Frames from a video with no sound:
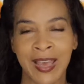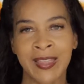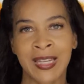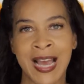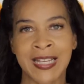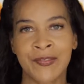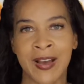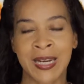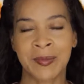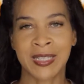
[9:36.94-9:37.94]
And the last
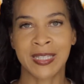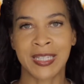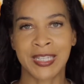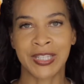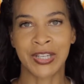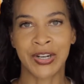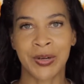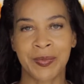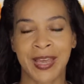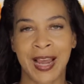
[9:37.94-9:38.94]
vitamin C
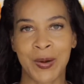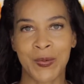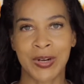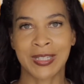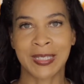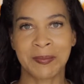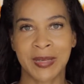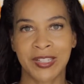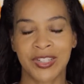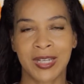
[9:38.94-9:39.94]
serum that I want to
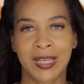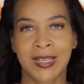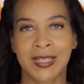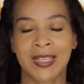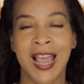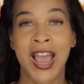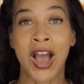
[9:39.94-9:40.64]
mention is